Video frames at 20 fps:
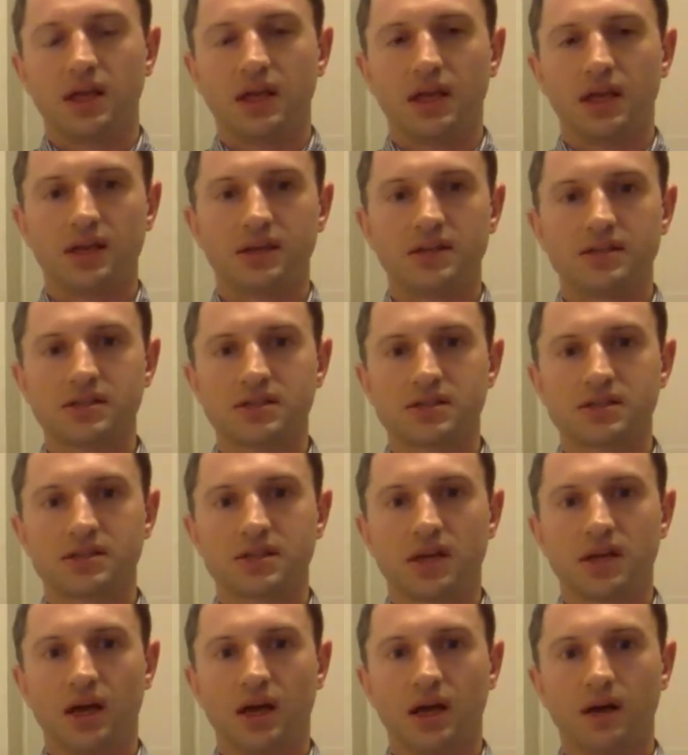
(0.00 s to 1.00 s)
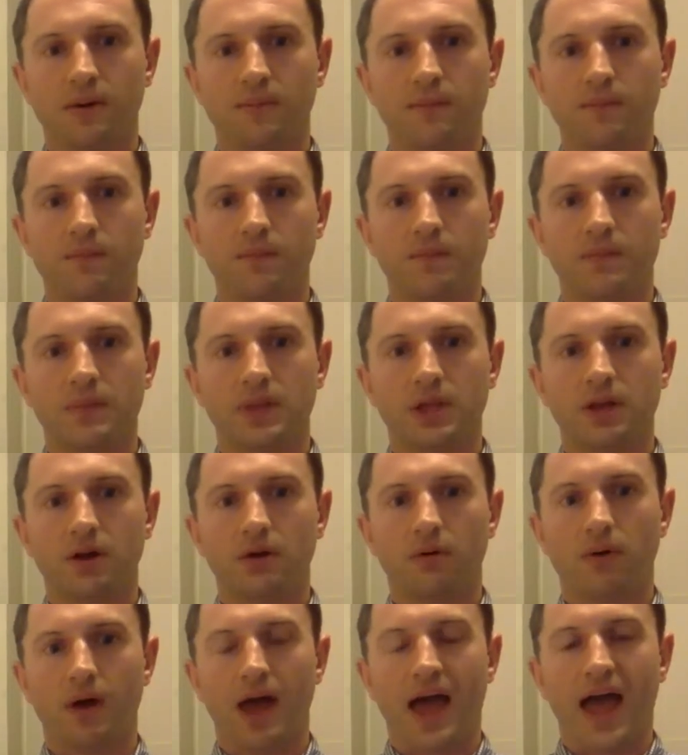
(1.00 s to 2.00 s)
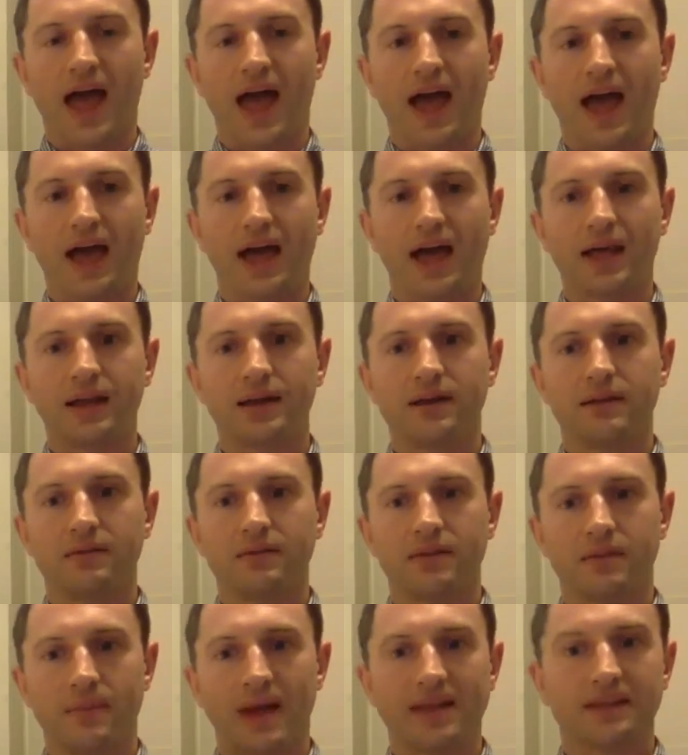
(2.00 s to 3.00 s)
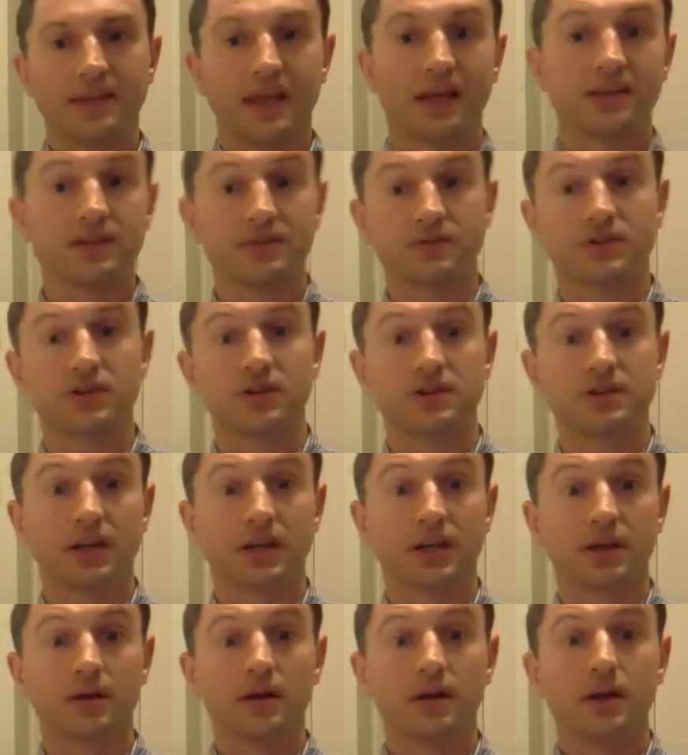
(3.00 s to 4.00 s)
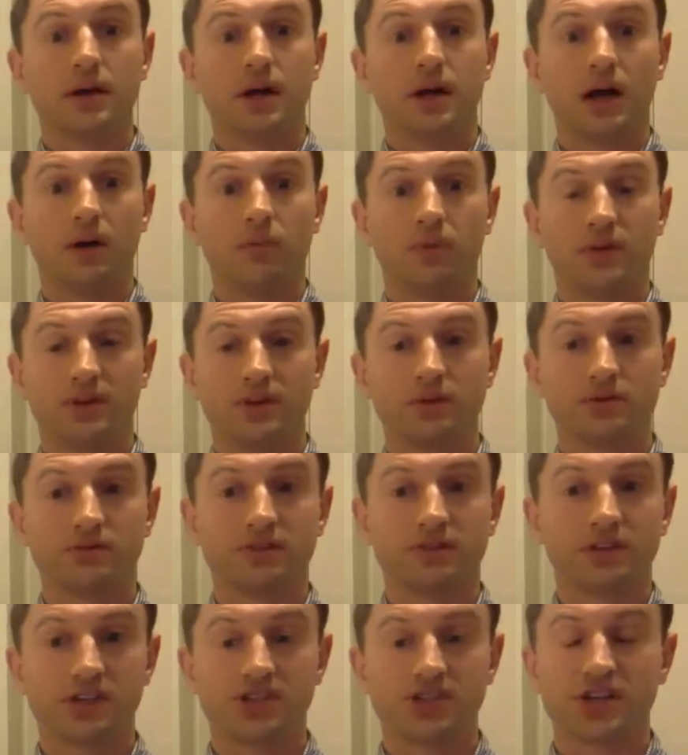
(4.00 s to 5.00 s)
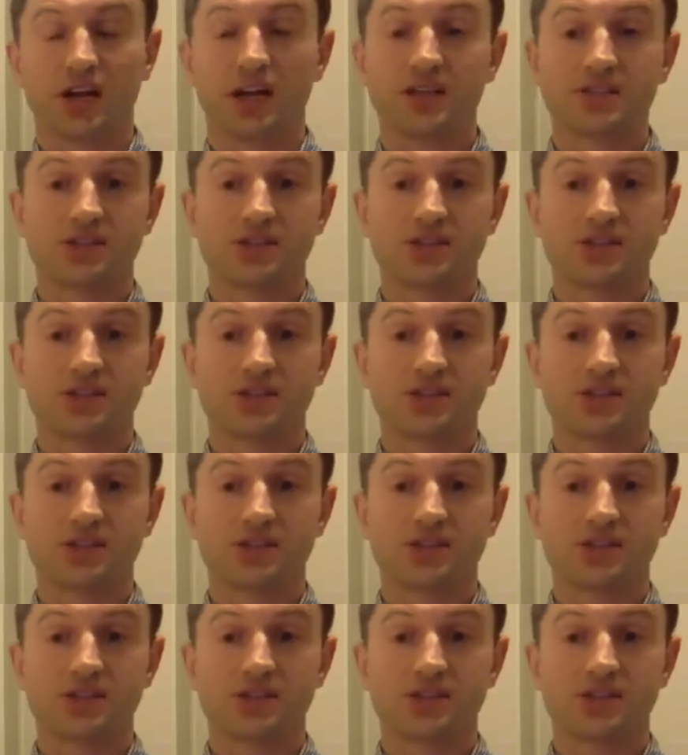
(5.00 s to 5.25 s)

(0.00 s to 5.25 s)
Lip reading: is, add them at the end of cooking. When they'll really shine.